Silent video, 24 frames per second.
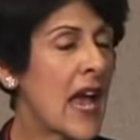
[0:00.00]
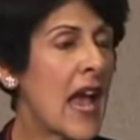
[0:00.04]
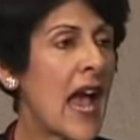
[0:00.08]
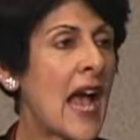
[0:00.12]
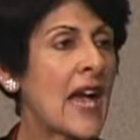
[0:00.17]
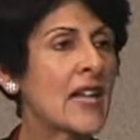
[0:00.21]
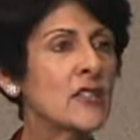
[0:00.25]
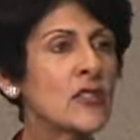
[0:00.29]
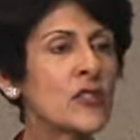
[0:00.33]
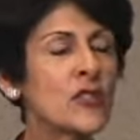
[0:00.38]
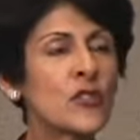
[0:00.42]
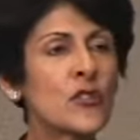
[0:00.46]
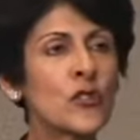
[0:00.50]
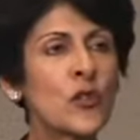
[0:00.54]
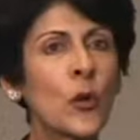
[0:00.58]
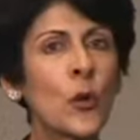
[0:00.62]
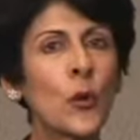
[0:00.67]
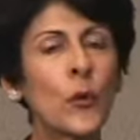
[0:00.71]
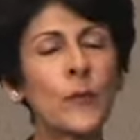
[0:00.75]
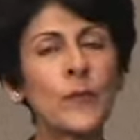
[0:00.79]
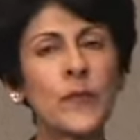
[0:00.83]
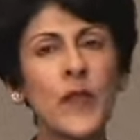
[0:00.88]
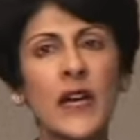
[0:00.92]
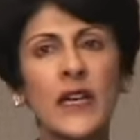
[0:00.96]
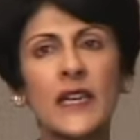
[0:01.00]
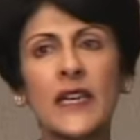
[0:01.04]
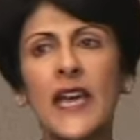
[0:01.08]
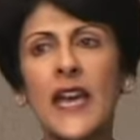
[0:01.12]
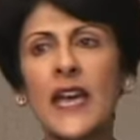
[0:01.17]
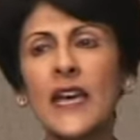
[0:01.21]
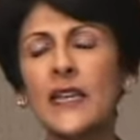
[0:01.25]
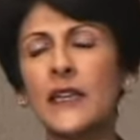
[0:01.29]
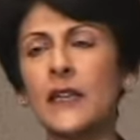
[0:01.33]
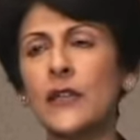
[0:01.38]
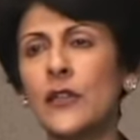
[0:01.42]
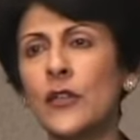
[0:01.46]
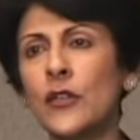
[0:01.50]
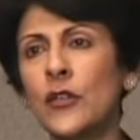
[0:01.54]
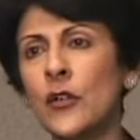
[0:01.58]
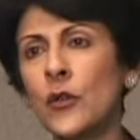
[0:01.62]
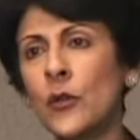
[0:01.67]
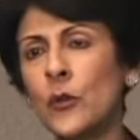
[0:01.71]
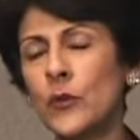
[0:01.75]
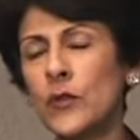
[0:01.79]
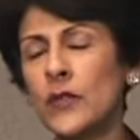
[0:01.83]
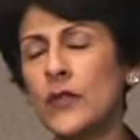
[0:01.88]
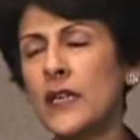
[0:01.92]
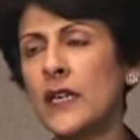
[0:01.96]
And so again, you
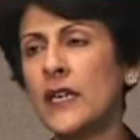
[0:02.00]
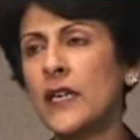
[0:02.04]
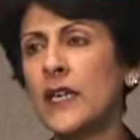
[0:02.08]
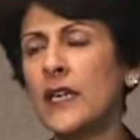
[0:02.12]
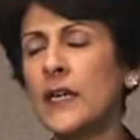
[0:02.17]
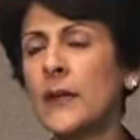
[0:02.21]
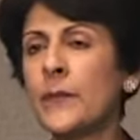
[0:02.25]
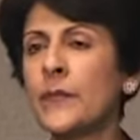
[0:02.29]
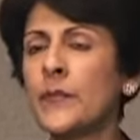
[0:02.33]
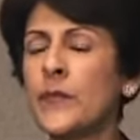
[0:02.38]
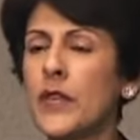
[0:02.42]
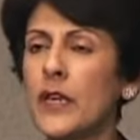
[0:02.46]
know, the